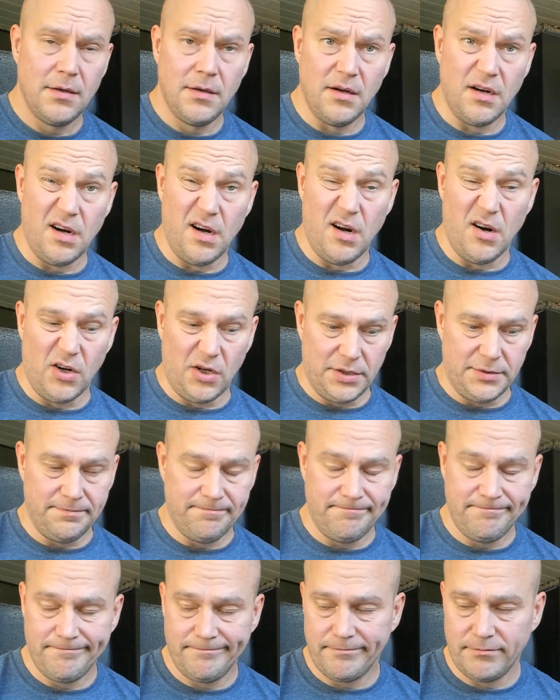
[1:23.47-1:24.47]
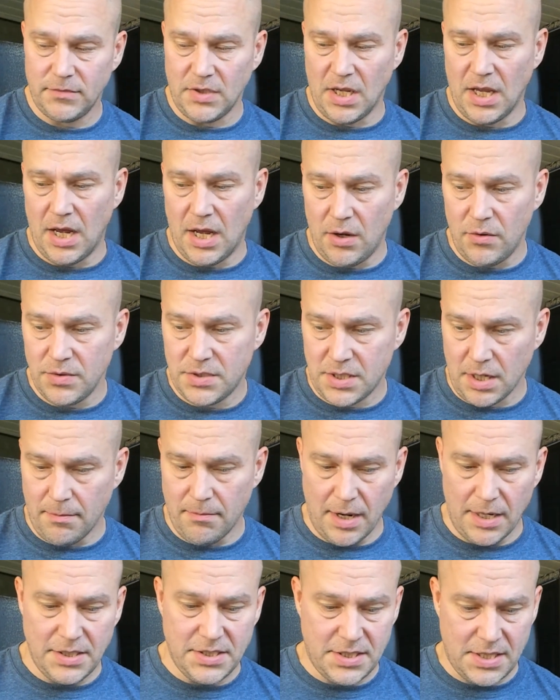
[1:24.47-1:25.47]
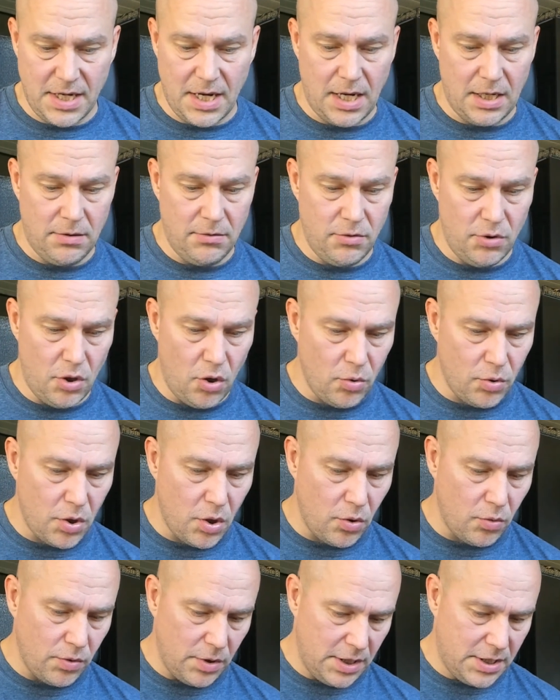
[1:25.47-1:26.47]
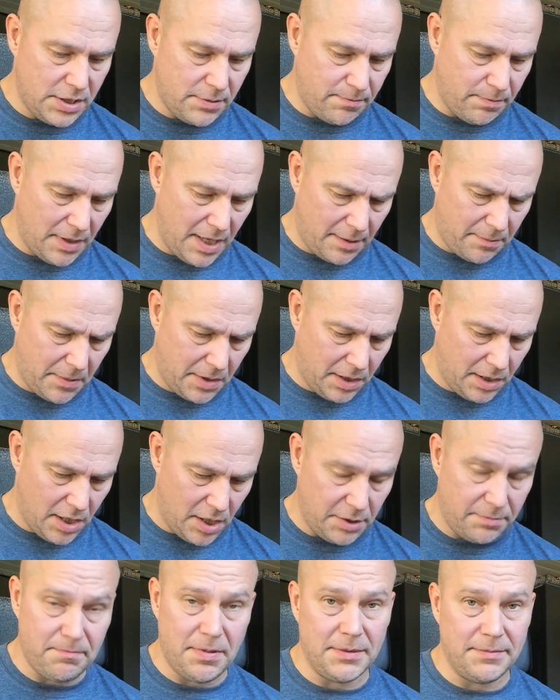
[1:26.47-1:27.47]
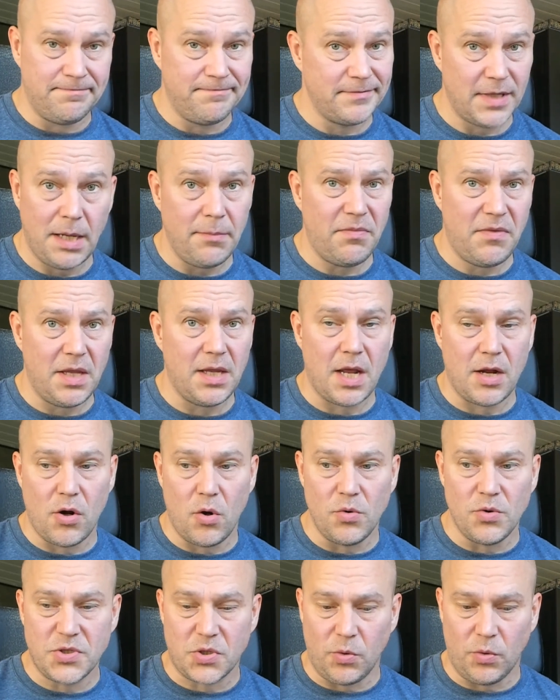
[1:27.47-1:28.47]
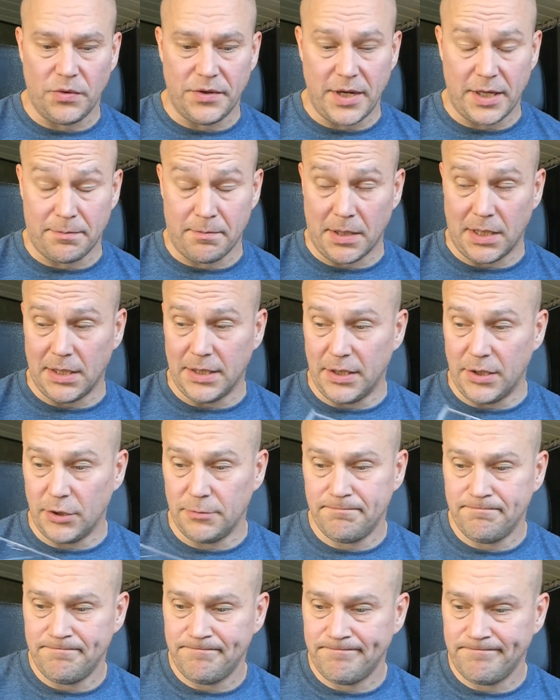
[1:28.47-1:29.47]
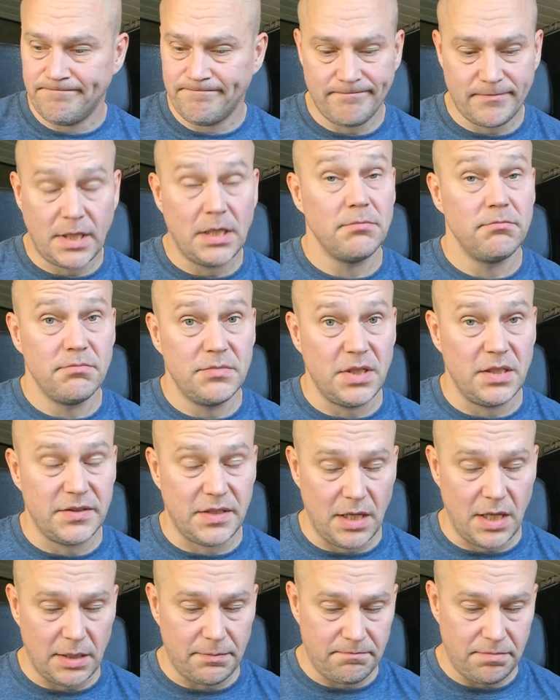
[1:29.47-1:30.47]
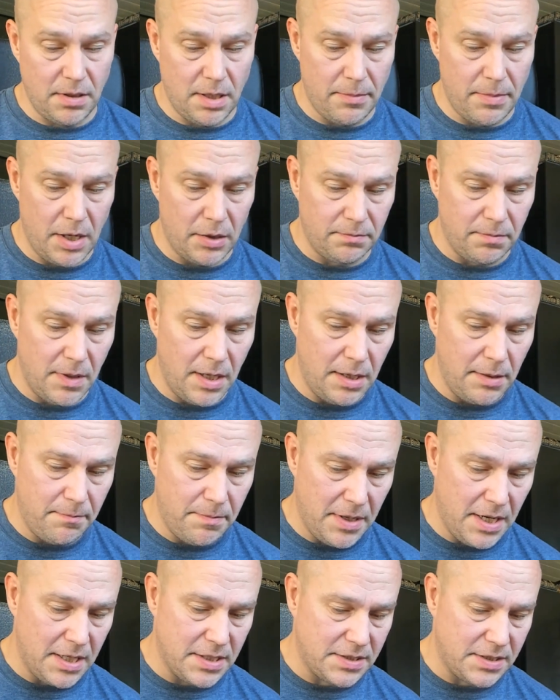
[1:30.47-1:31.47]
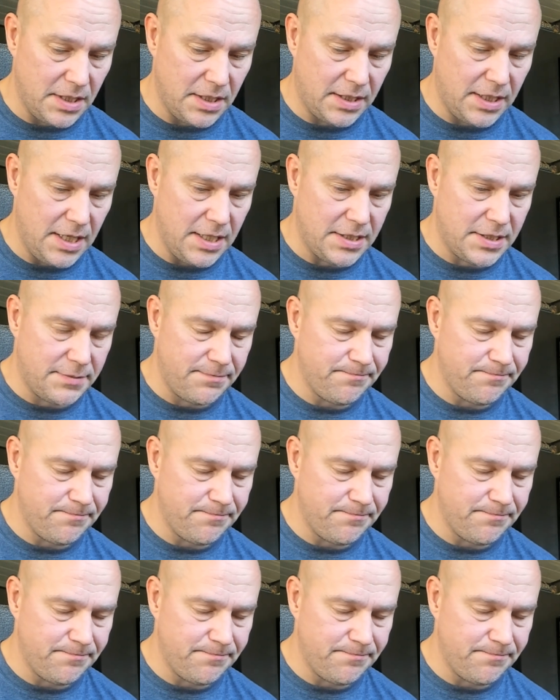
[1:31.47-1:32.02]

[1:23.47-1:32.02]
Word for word: art. Now, some might say, no, it's black metal art, but I'm thinking old school death metal here. Tells a lot about my past, I guess.